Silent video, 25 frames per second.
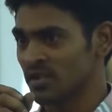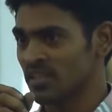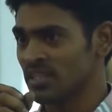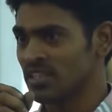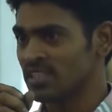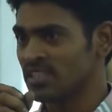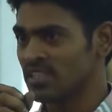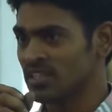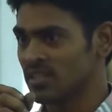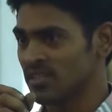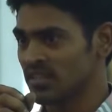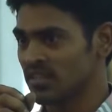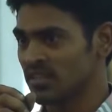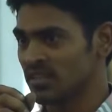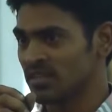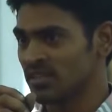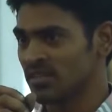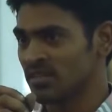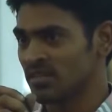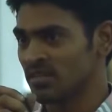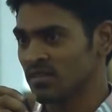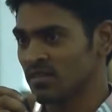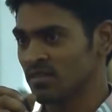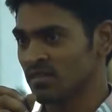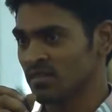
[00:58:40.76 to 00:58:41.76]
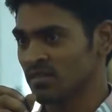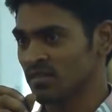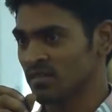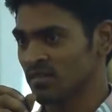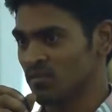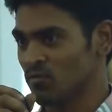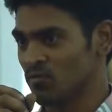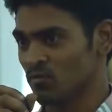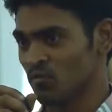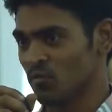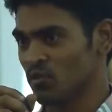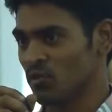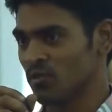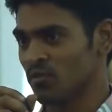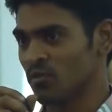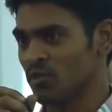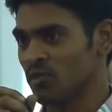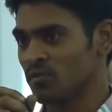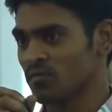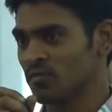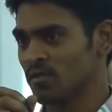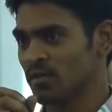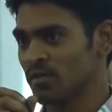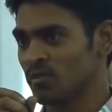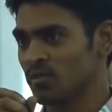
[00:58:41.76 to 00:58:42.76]
Isha, whatever it
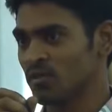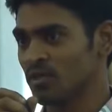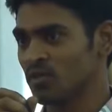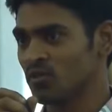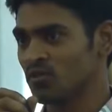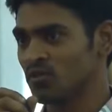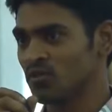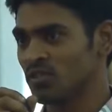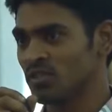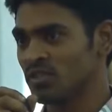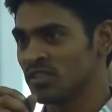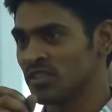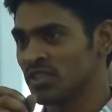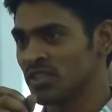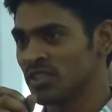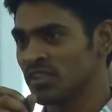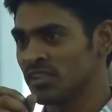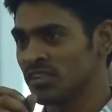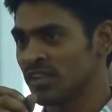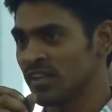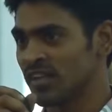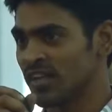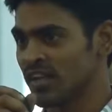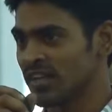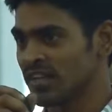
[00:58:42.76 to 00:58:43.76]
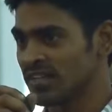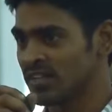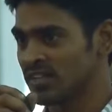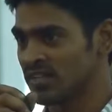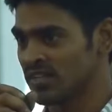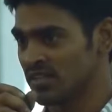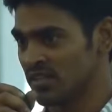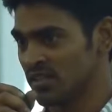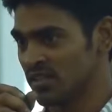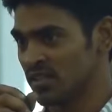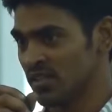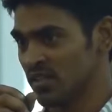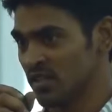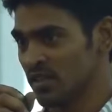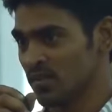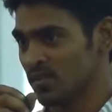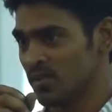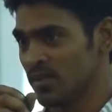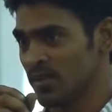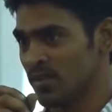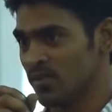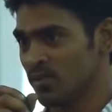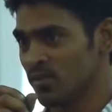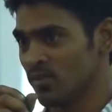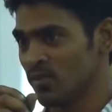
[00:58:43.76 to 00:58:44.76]
may be, to educate the right
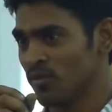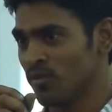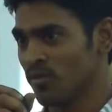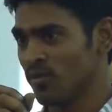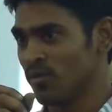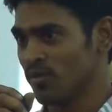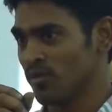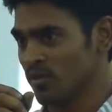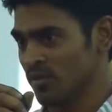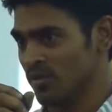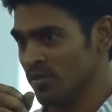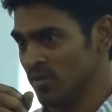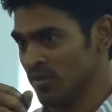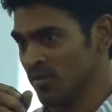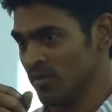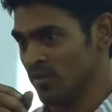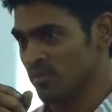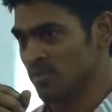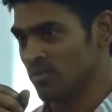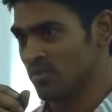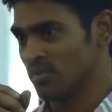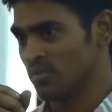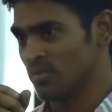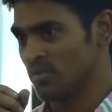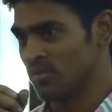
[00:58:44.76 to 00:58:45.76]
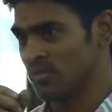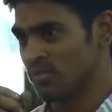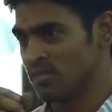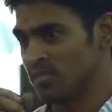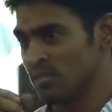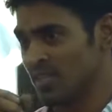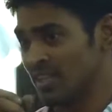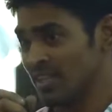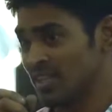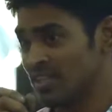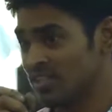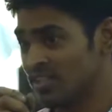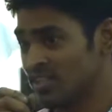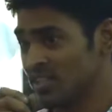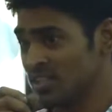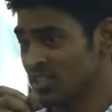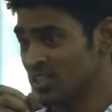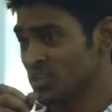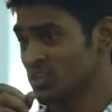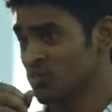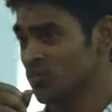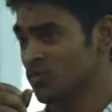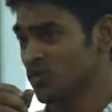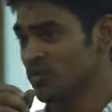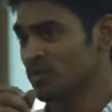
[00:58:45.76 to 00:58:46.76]
people, uh, the
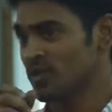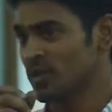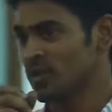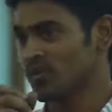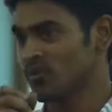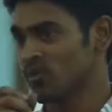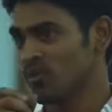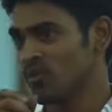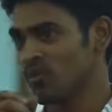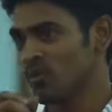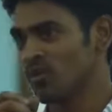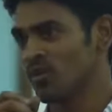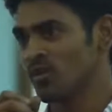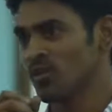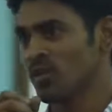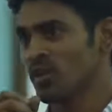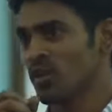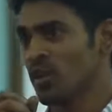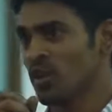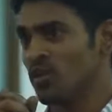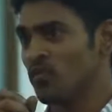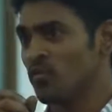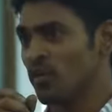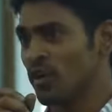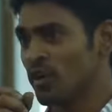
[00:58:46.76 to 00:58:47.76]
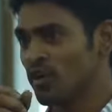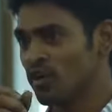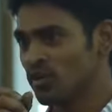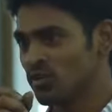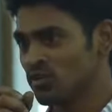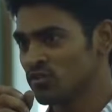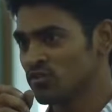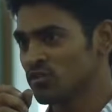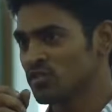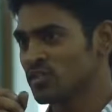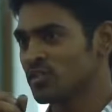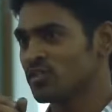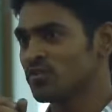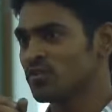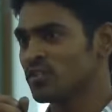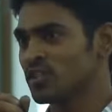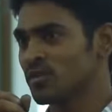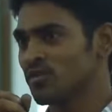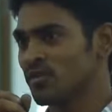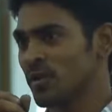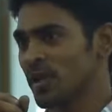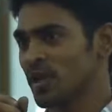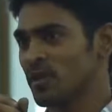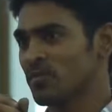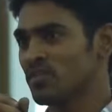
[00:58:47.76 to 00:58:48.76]
education to the people. Why don't you sit with
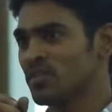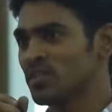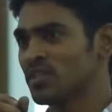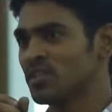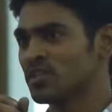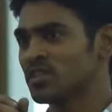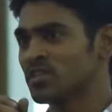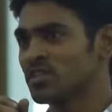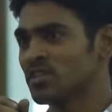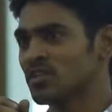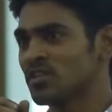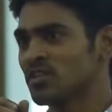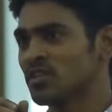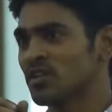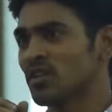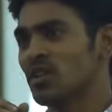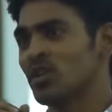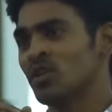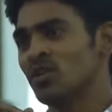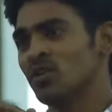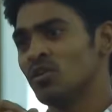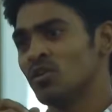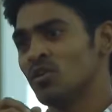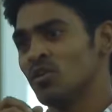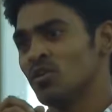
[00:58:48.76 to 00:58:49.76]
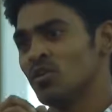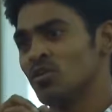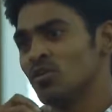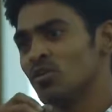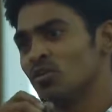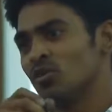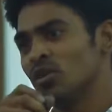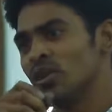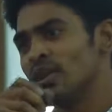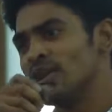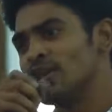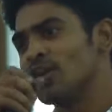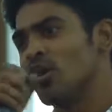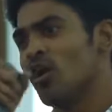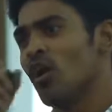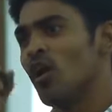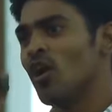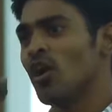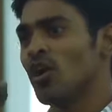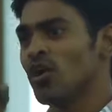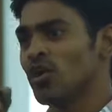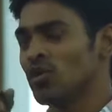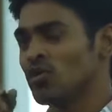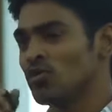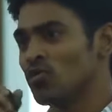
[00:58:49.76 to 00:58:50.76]
the Prime Minister to look at
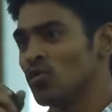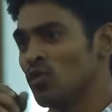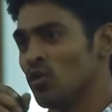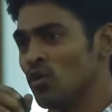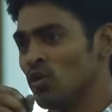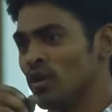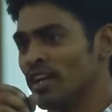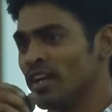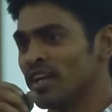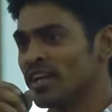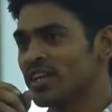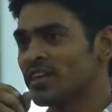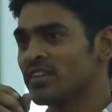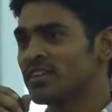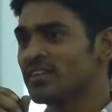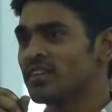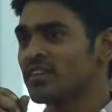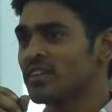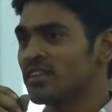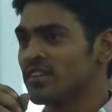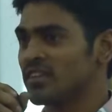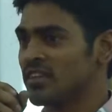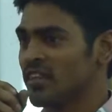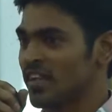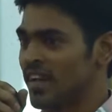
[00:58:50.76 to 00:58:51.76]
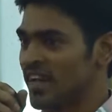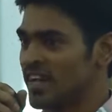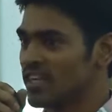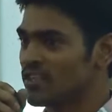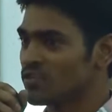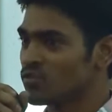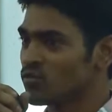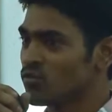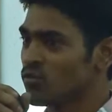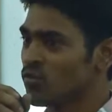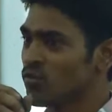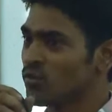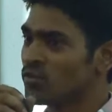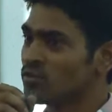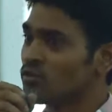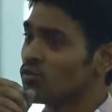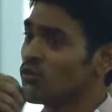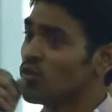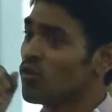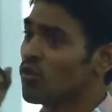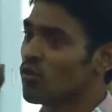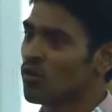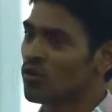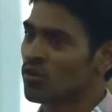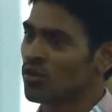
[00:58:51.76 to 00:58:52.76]
to locate the right schools
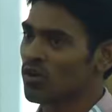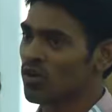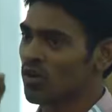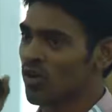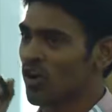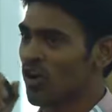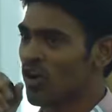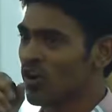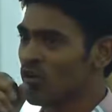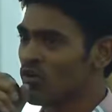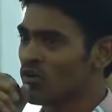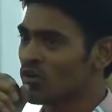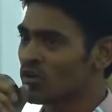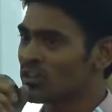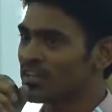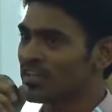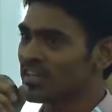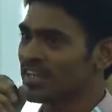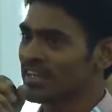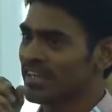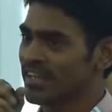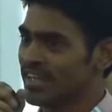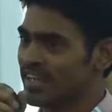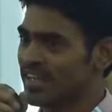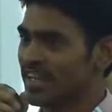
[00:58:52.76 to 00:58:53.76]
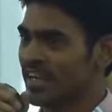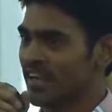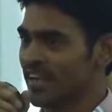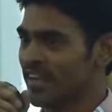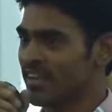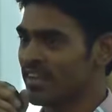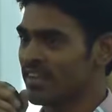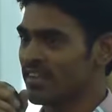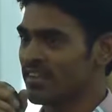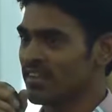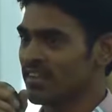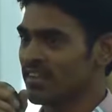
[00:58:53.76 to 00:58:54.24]
all over the India?